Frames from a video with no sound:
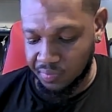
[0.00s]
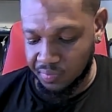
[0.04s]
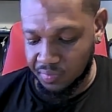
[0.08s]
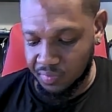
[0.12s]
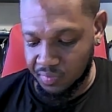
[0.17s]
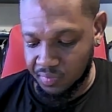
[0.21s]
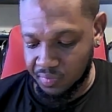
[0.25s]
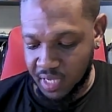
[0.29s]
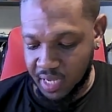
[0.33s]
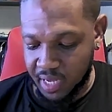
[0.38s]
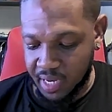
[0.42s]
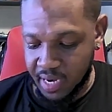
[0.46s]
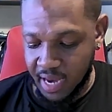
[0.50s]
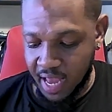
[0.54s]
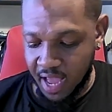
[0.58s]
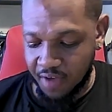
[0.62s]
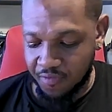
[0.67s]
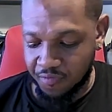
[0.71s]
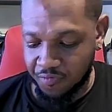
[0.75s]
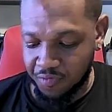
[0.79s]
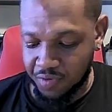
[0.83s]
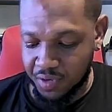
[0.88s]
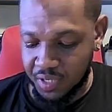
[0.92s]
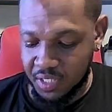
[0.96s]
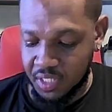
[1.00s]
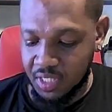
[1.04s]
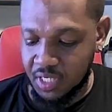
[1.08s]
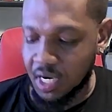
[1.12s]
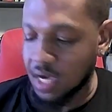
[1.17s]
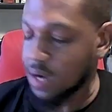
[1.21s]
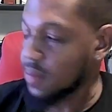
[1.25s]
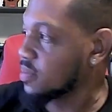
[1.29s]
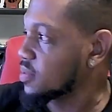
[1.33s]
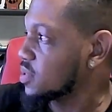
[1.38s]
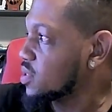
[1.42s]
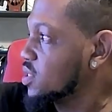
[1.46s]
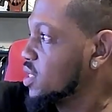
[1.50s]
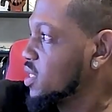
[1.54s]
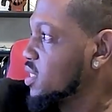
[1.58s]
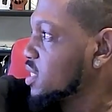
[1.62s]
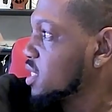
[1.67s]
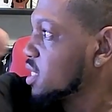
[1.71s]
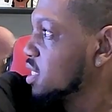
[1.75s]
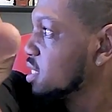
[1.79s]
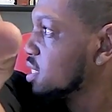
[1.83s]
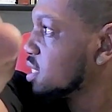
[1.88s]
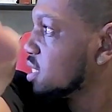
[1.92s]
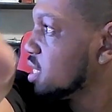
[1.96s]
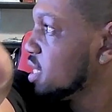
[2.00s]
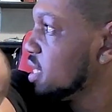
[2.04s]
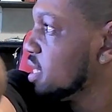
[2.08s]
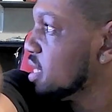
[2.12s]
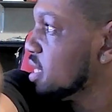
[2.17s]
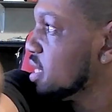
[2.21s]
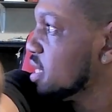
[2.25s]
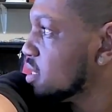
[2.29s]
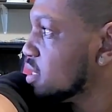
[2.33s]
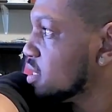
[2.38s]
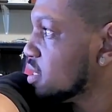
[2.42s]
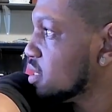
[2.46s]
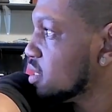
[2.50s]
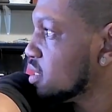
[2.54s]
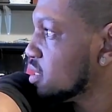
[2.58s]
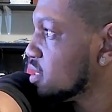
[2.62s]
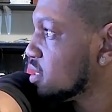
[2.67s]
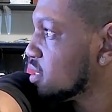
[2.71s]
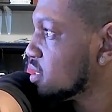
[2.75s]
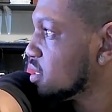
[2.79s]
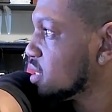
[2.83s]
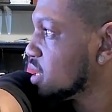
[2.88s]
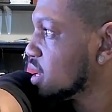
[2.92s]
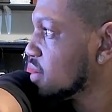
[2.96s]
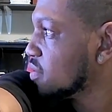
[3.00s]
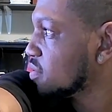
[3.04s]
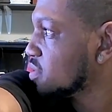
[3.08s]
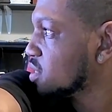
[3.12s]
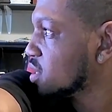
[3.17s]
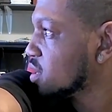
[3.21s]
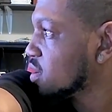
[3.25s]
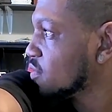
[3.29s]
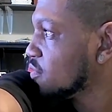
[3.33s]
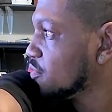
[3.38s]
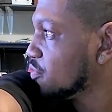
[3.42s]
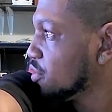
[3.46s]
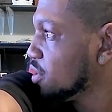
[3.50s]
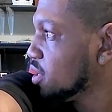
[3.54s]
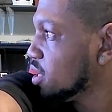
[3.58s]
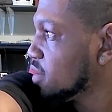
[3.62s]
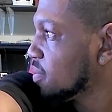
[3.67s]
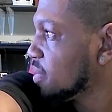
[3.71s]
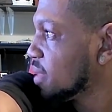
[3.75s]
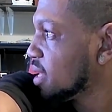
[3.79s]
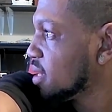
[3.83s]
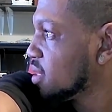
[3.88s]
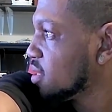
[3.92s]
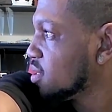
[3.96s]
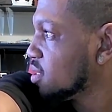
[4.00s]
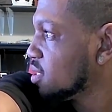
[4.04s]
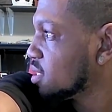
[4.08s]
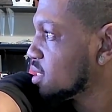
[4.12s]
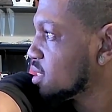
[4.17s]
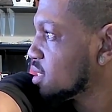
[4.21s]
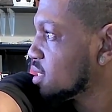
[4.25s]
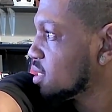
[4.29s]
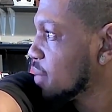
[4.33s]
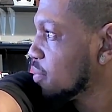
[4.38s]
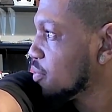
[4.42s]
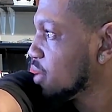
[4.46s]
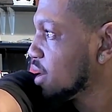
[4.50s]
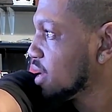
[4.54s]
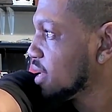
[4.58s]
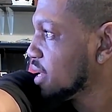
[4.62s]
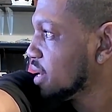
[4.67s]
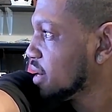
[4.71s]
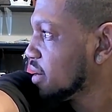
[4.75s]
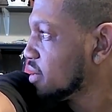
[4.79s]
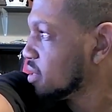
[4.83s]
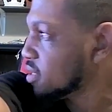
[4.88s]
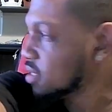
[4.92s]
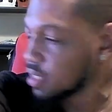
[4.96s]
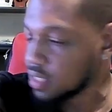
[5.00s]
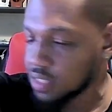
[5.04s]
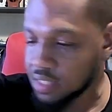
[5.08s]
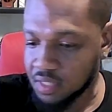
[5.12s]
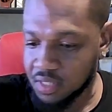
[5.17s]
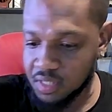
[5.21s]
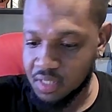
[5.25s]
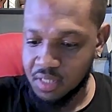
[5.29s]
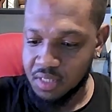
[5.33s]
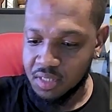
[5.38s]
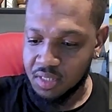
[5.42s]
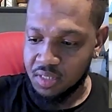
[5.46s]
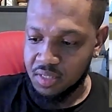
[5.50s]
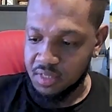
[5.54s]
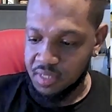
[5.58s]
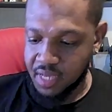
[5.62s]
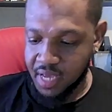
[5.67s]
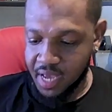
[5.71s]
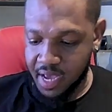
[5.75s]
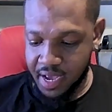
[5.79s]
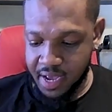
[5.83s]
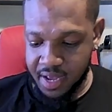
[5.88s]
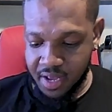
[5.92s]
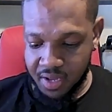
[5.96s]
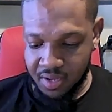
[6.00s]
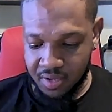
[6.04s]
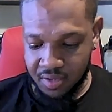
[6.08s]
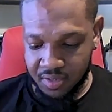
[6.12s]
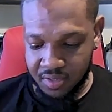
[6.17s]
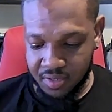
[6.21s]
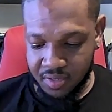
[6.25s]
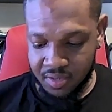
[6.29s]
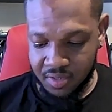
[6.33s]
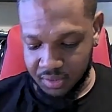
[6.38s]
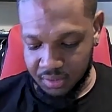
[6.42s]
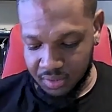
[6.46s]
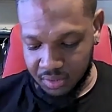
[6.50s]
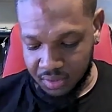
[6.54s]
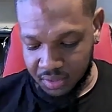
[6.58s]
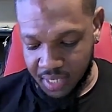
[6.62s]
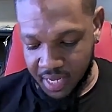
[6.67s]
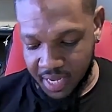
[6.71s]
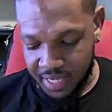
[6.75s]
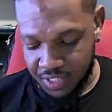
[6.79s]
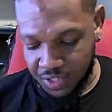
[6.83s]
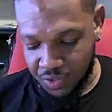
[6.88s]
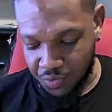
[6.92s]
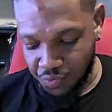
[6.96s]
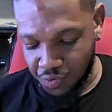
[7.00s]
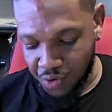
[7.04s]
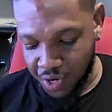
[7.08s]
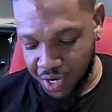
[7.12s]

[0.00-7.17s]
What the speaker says: and that frees it up. So as you can see, now it's all freed up. That little tab right there. Okay, that's to run